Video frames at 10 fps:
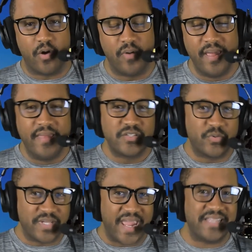video.
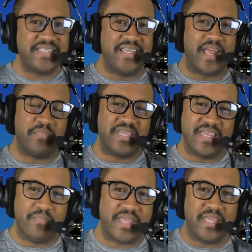2018, I
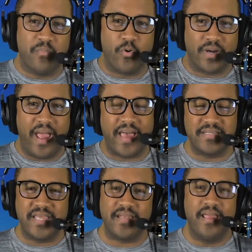began making more
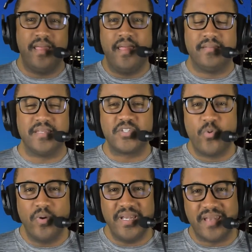content. And then
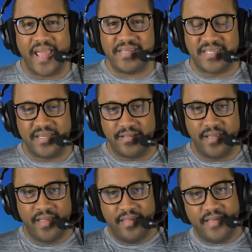
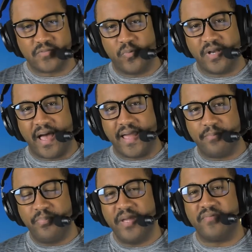2019 is when
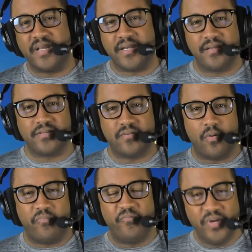I pivoted
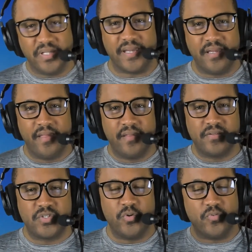fully
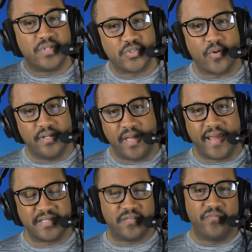to Detroit
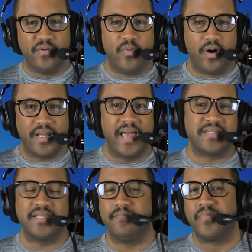Lions and football
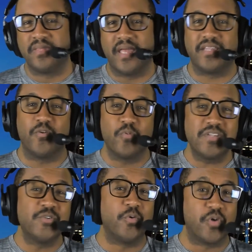content. Now, the
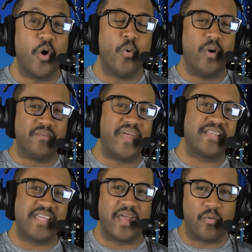original goal of
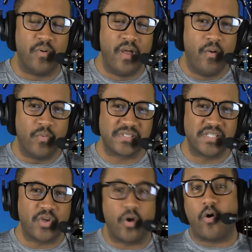that channel
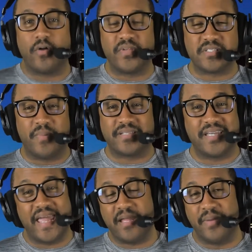was to talk all things
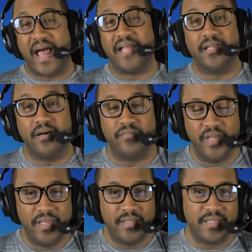about the game, and I
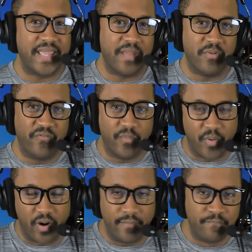love the game of
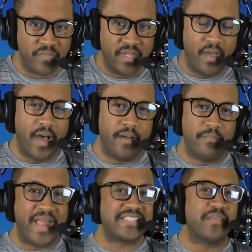football.
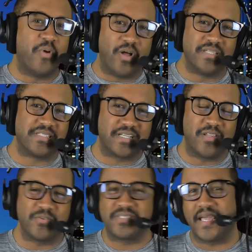Basketball is a
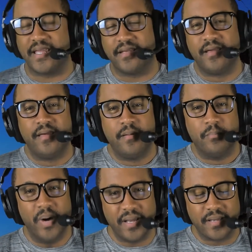close second.
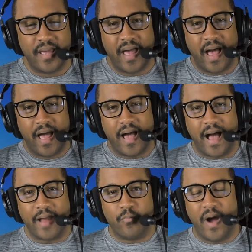But
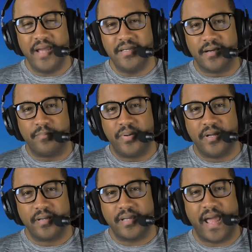I wind up
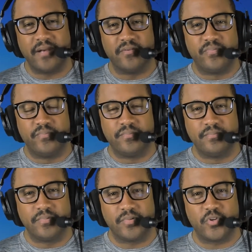kind of
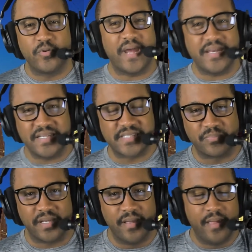
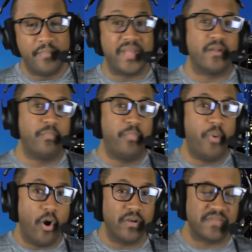creating something,
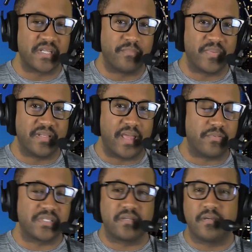being a part of something
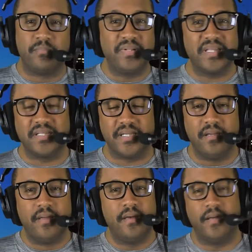that was
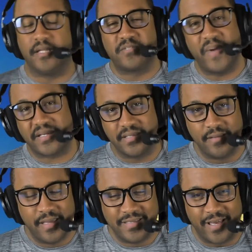completely
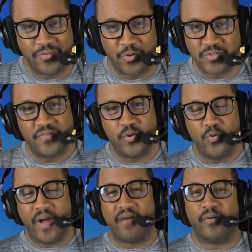unexpected. Now, those of
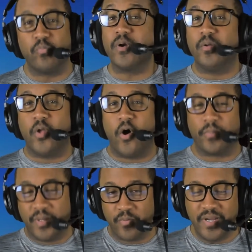you who have a real
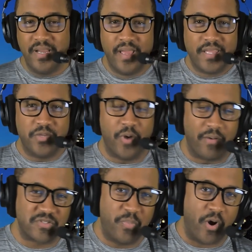long memory,
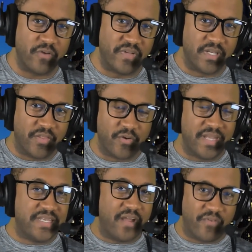you know I was part of
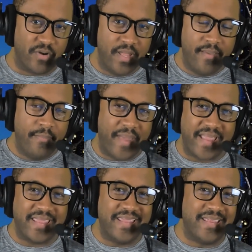another endeavor
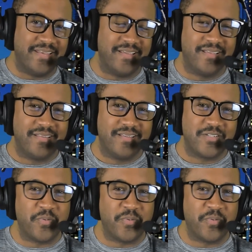back in